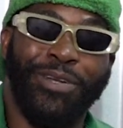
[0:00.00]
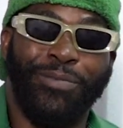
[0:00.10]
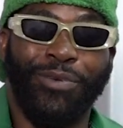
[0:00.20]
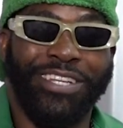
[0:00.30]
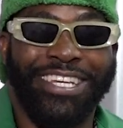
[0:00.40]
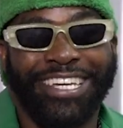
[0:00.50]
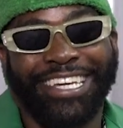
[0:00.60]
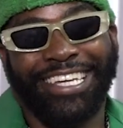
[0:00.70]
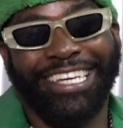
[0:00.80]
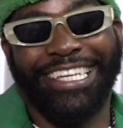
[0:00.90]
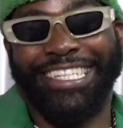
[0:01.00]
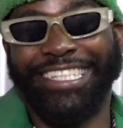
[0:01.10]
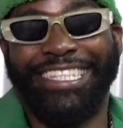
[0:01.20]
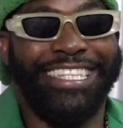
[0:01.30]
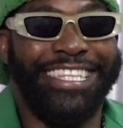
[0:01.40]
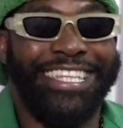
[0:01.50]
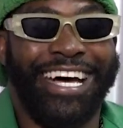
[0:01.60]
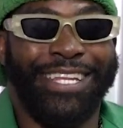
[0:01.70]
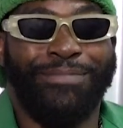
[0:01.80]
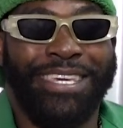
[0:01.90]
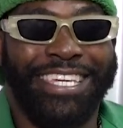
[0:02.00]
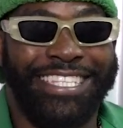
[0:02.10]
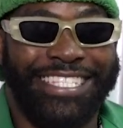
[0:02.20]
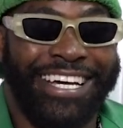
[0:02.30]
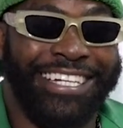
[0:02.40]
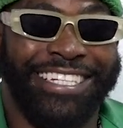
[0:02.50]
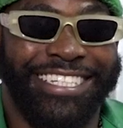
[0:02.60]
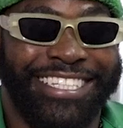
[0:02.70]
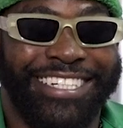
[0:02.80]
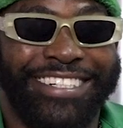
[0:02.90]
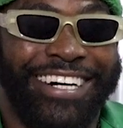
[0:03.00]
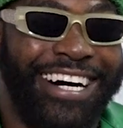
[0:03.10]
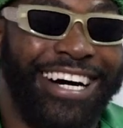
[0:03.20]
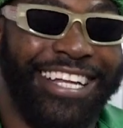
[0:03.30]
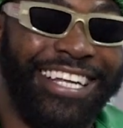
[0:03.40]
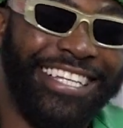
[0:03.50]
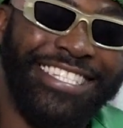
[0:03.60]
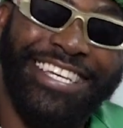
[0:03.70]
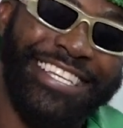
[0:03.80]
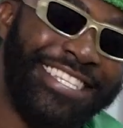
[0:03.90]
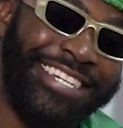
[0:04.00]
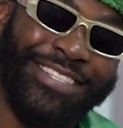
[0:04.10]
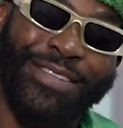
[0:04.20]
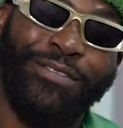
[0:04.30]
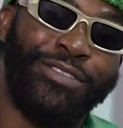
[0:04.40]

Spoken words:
up with Daddy Bigs and all of that jazz and stuff.